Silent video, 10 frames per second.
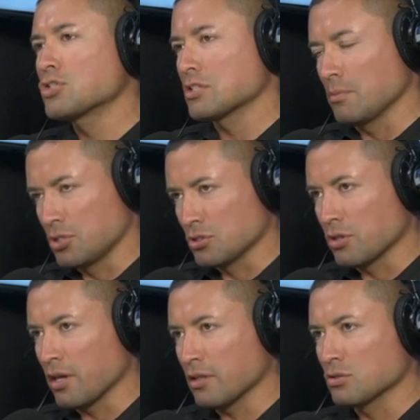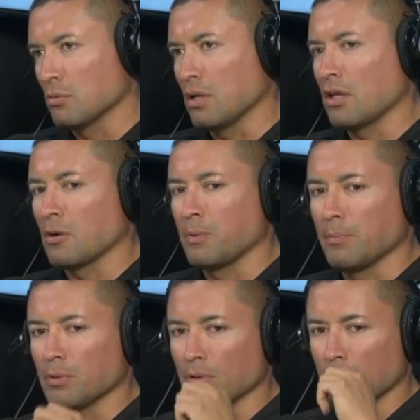as much as you can. So a lot of
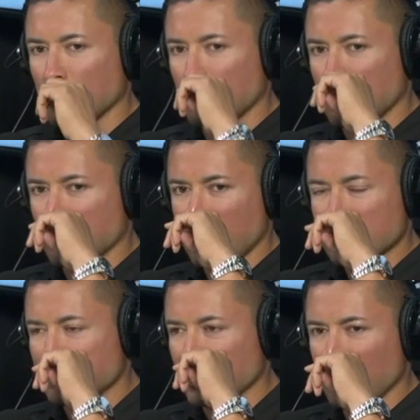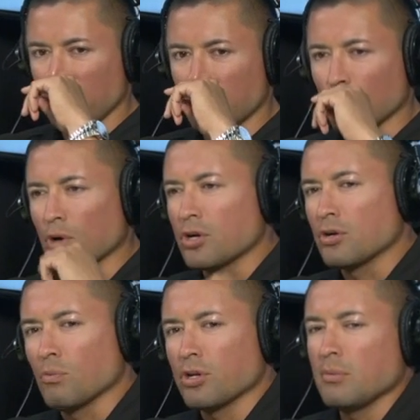people uh, ask me, Albert, what are
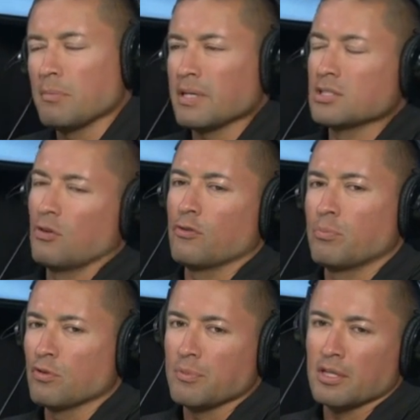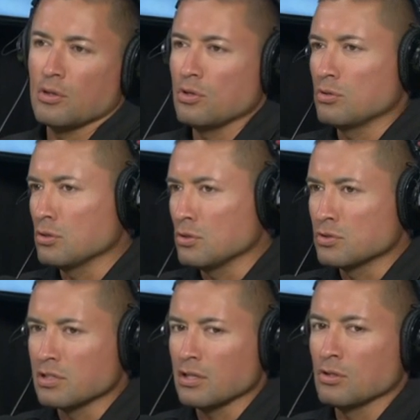what do you mean by self improvement? I know you you
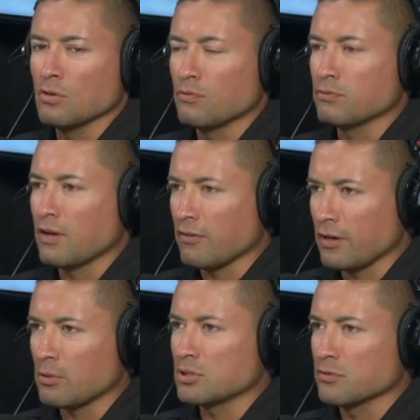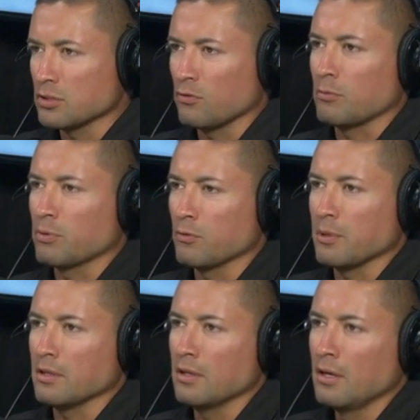say you do five hours of self
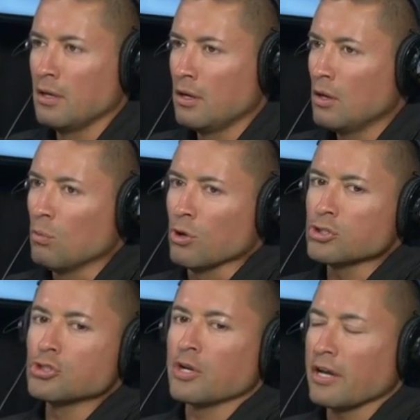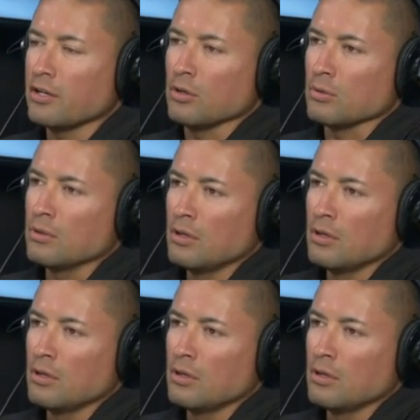improvement. What should I do?